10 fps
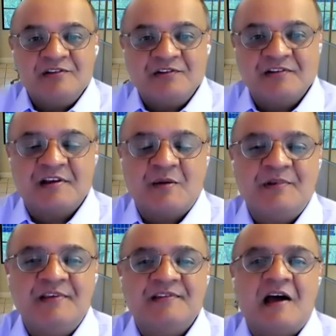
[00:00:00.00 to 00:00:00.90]
insurance
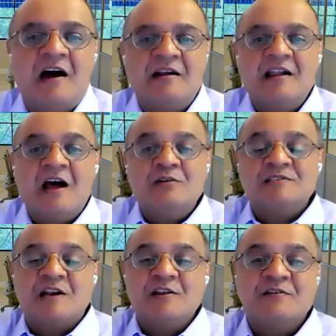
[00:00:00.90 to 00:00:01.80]
companies are now
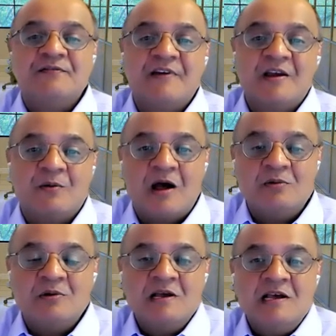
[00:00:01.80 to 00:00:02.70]
starting to figure
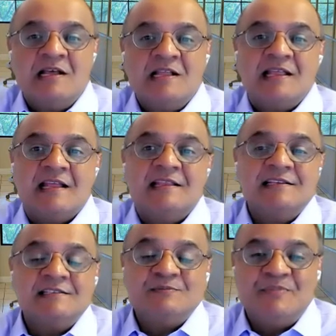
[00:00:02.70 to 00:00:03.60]
out that
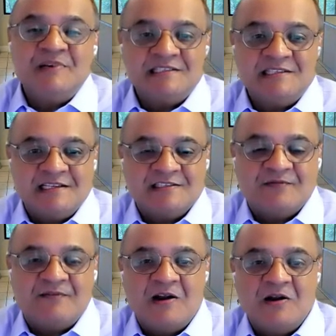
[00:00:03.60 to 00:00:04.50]
this business
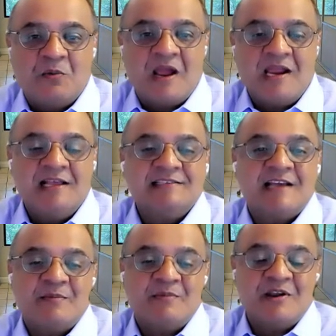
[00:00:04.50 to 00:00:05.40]
of underwriting
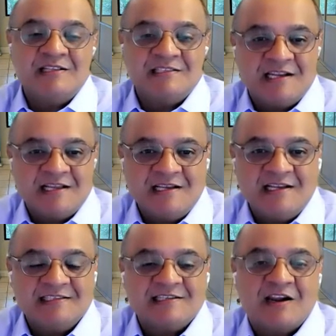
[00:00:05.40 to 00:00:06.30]
cyber incident
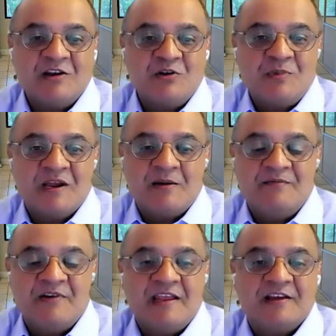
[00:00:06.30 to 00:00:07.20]
is starting to
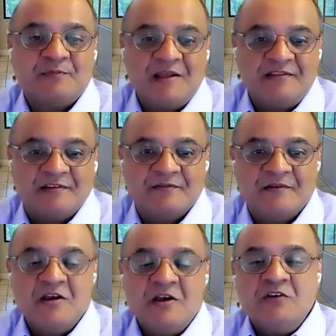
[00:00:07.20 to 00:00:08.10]
become very expensive.
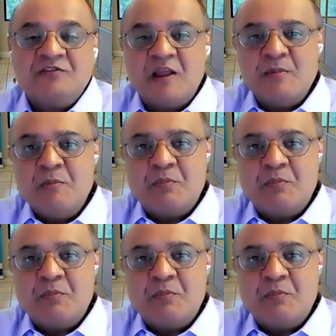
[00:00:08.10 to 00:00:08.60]
Mm-hmm. So let me